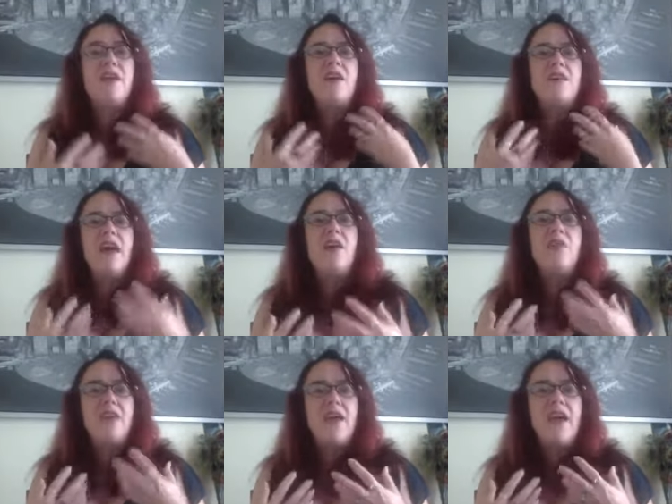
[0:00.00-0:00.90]
now
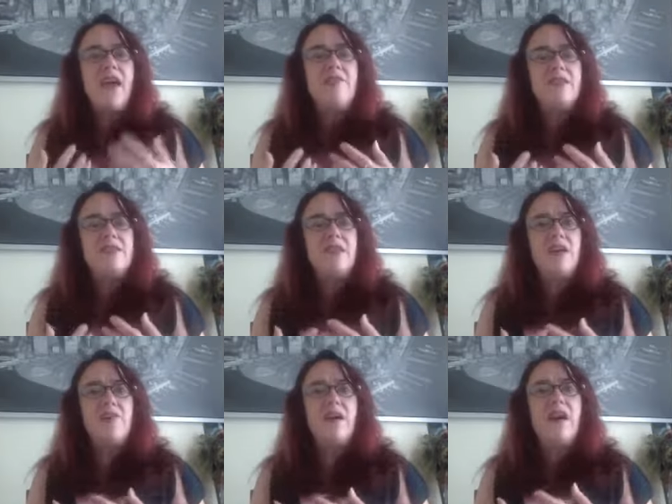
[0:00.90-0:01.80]
that I have this
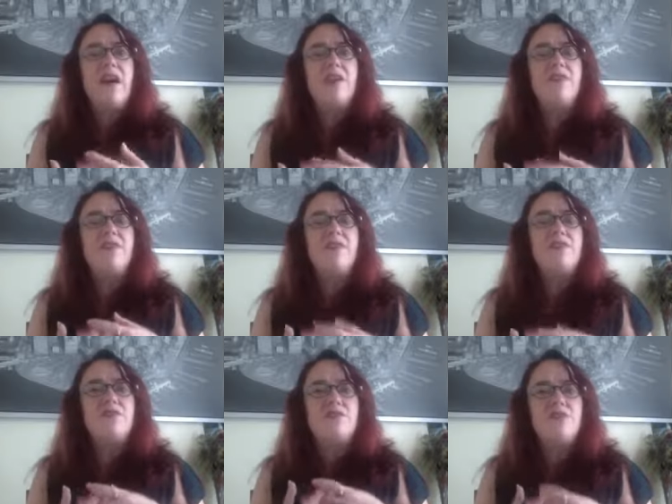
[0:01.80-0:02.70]
love, I feel
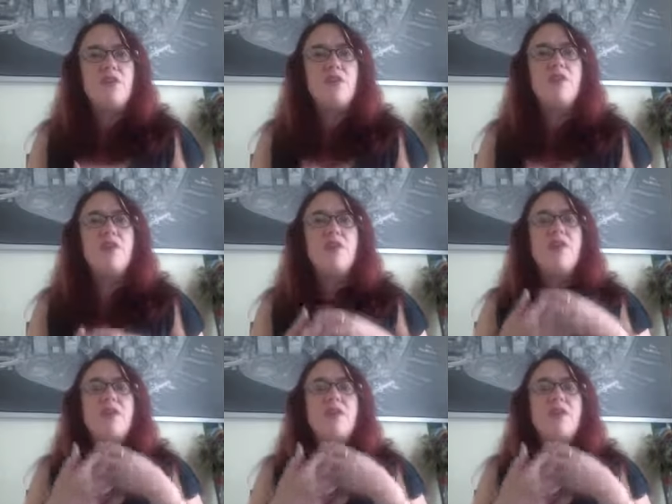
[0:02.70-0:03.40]
so